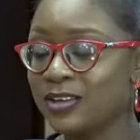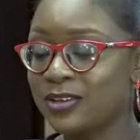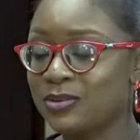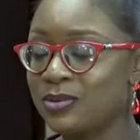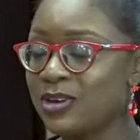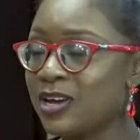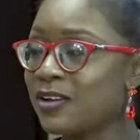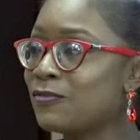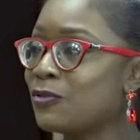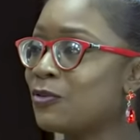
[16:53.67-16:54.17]

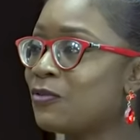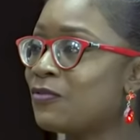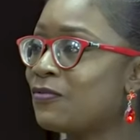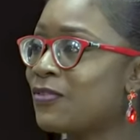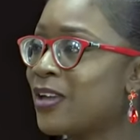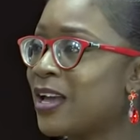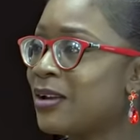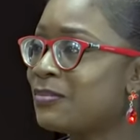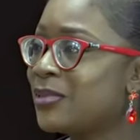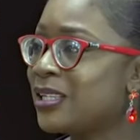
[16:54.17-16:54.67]
You have no
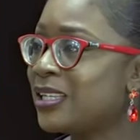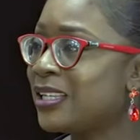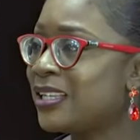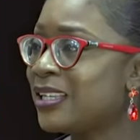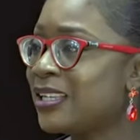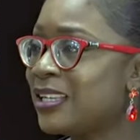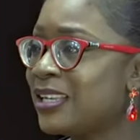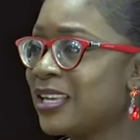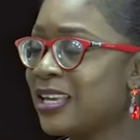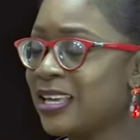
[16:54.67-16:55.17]
family.
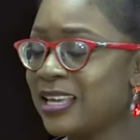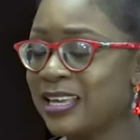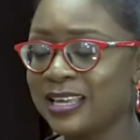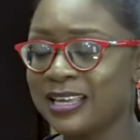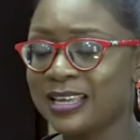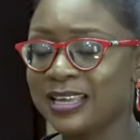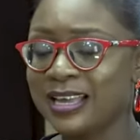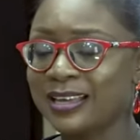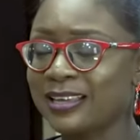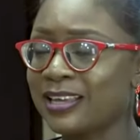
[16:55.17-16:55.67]
Wow.
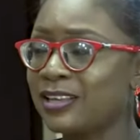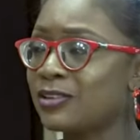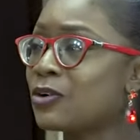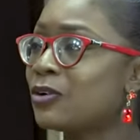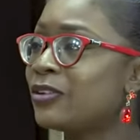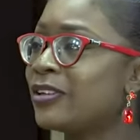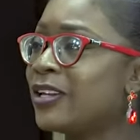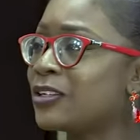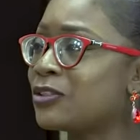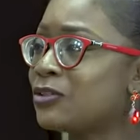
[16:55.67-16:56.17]
I can't
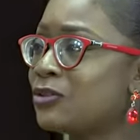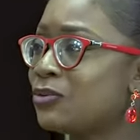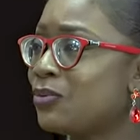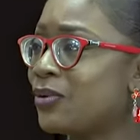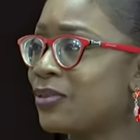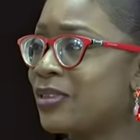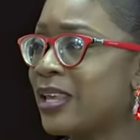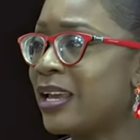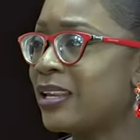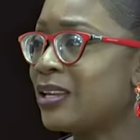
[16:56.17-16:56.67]
connect you
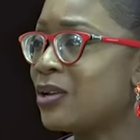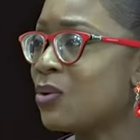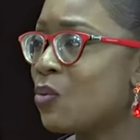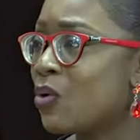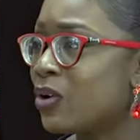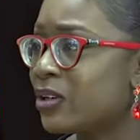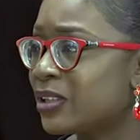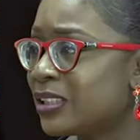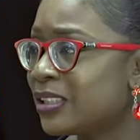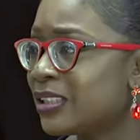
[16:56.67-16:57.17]
with
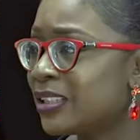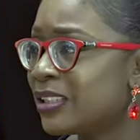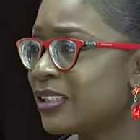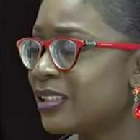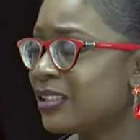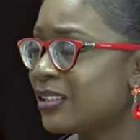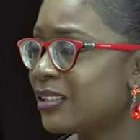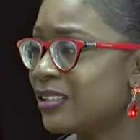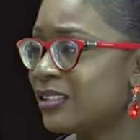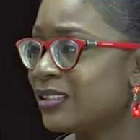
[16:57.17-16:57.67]

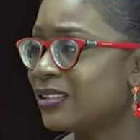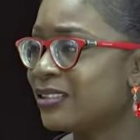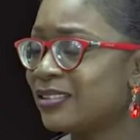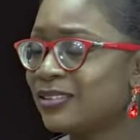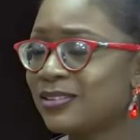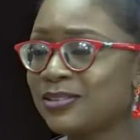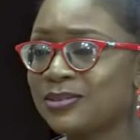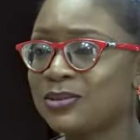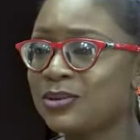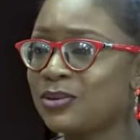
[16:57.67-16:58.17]
anyone.
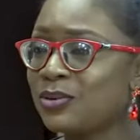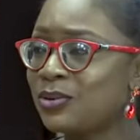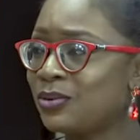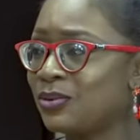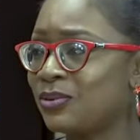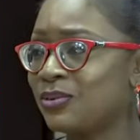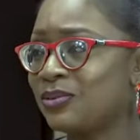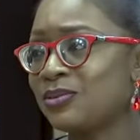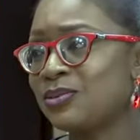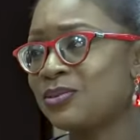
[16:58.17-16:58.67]
So
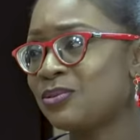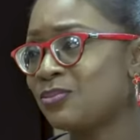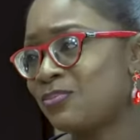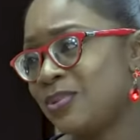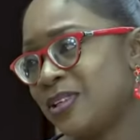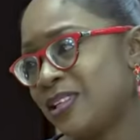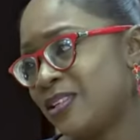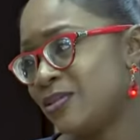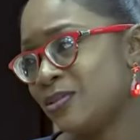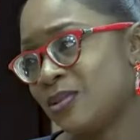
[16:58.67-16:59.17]

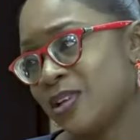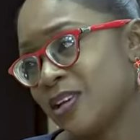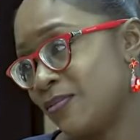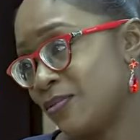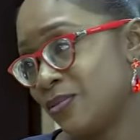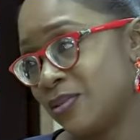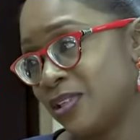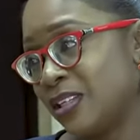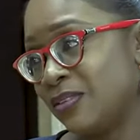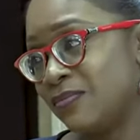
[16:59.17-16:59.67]
please, you have
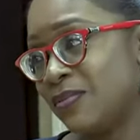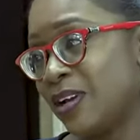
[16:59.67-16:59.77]
to leave.